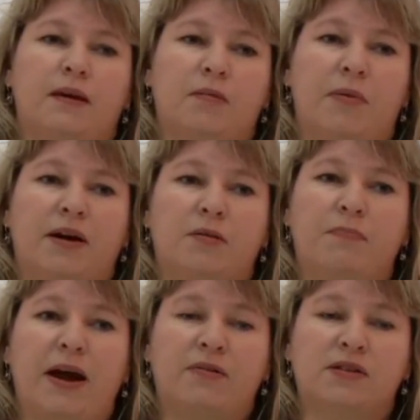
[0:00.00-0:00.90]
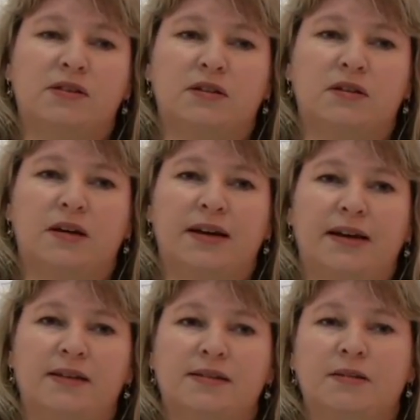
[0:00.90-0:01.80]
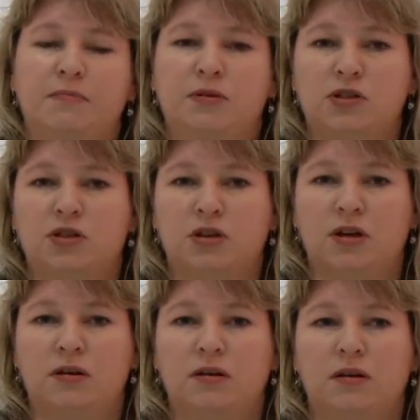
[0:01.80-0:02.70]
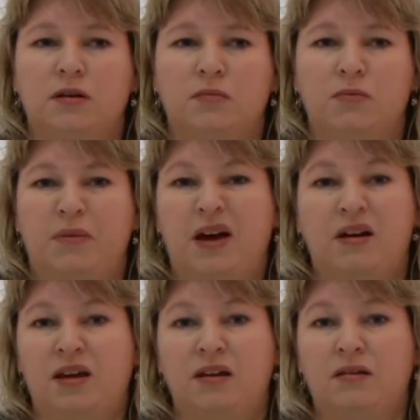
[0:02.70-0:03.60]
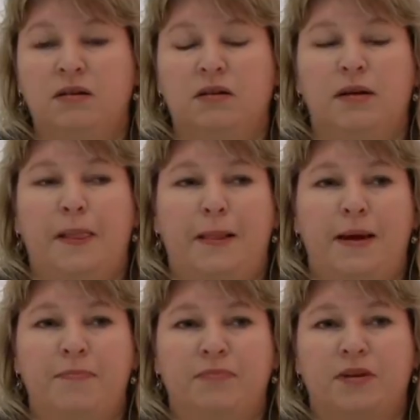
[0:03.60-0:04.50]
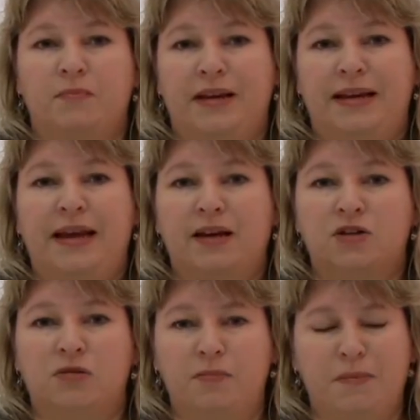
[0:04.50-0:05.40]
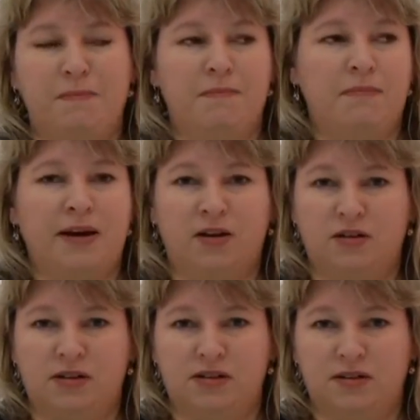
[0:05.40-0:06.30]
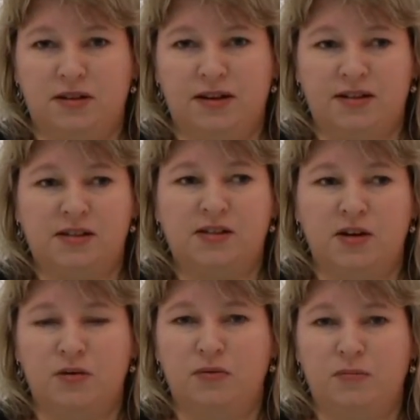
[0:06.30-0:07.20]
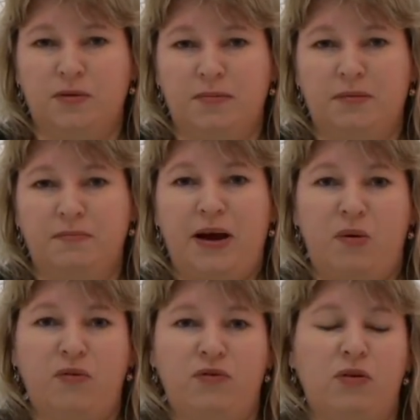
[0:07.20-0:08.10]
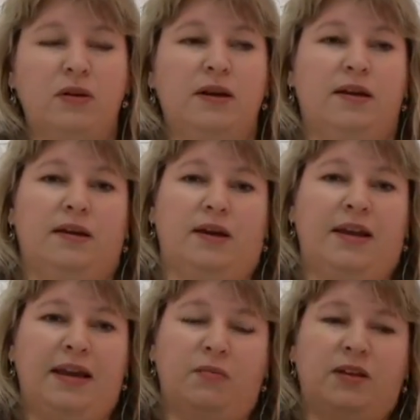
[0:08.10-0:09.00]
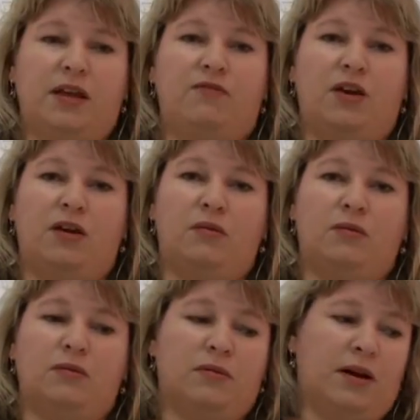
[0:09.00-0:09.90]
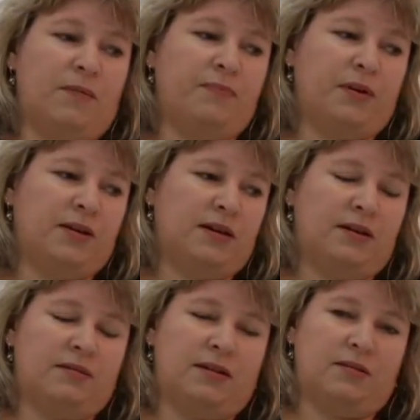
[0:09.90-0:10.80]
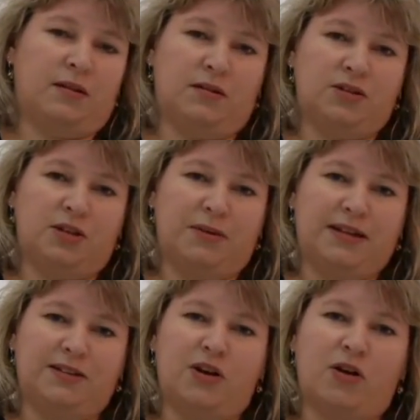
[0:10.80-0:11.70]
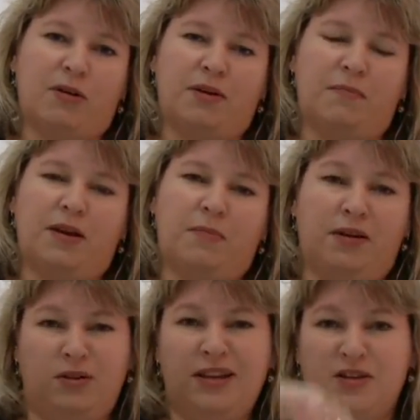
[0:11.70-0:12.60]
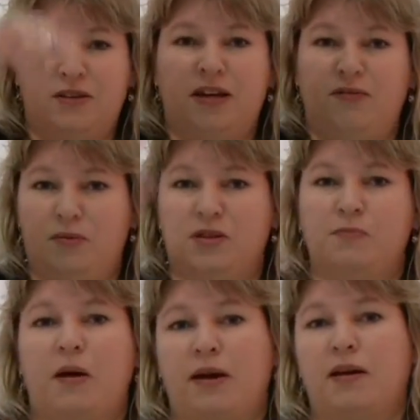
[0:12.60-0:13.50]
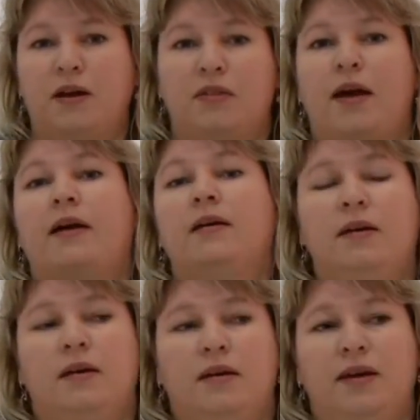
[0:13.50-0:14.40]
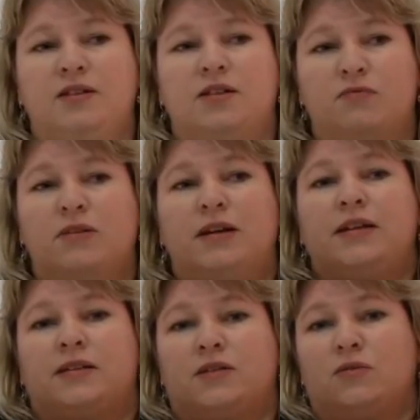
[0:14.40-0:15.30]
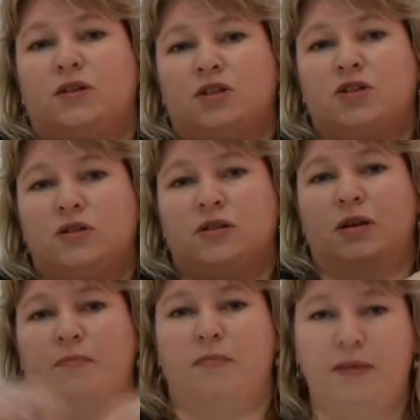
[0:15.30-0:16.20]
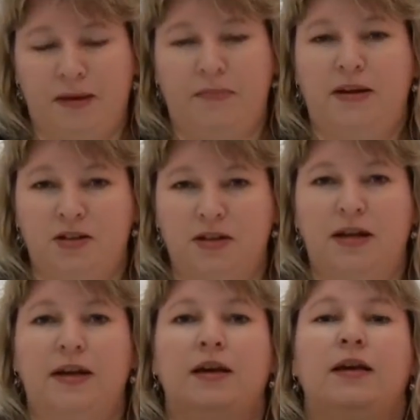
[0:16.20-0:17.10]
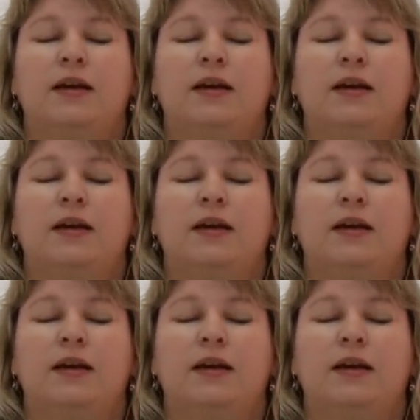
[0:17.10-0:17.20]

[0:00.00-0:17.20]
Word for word: By comparison, a simple sugar would be honey. Completely natural, but my goodness, that is so blooming powerful. And it will give you, I'll show my little diagram in a minute, but it will literally give you a spike like that. It just releases all its sugars up immediately.